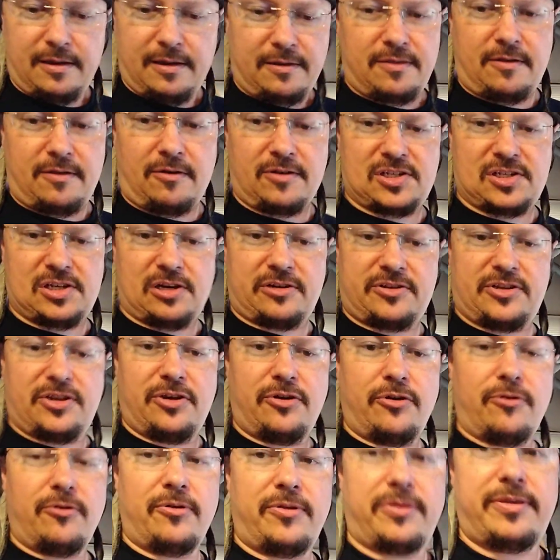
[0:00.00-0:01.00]
Those are
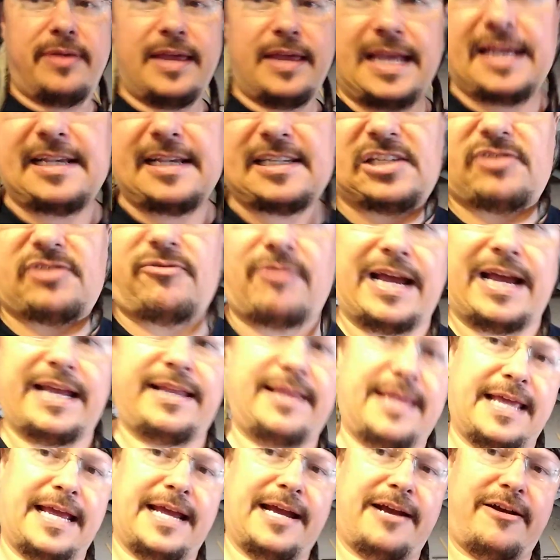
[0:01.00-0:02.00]
two things right
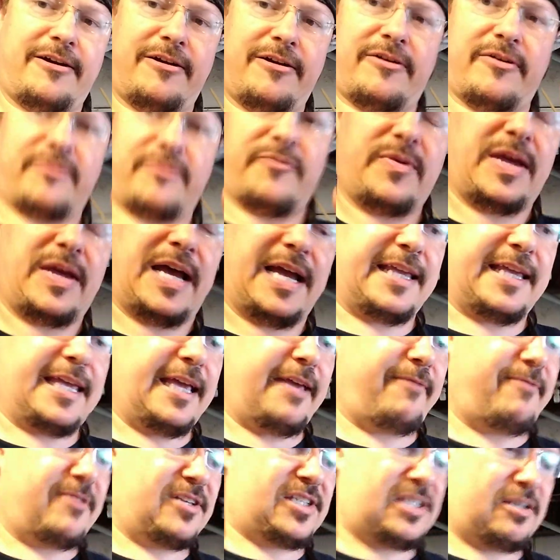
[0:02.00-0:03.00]
there I
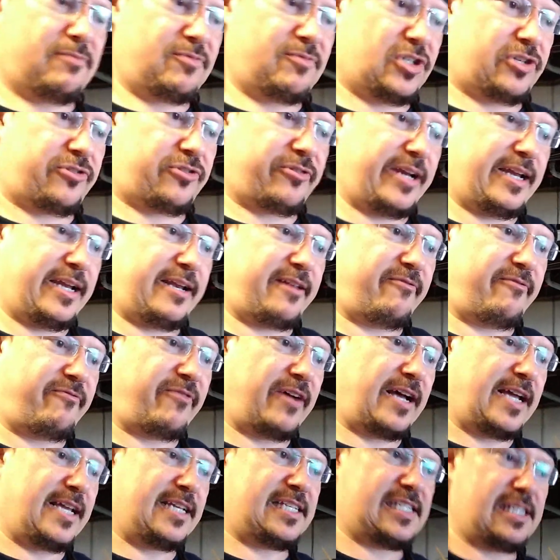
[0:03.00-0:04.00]
gave you some straight
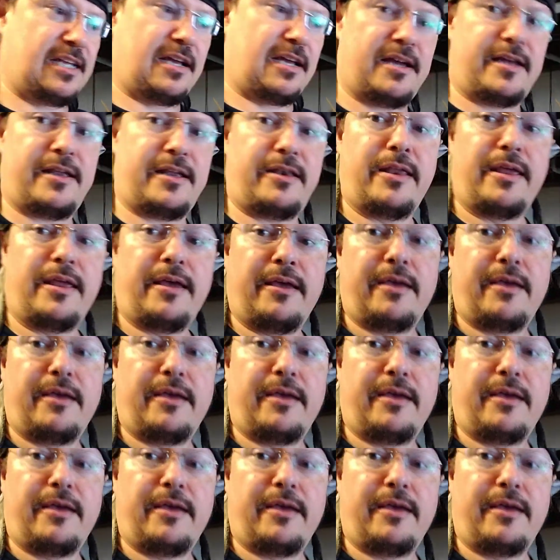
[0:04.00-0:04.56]
advice on.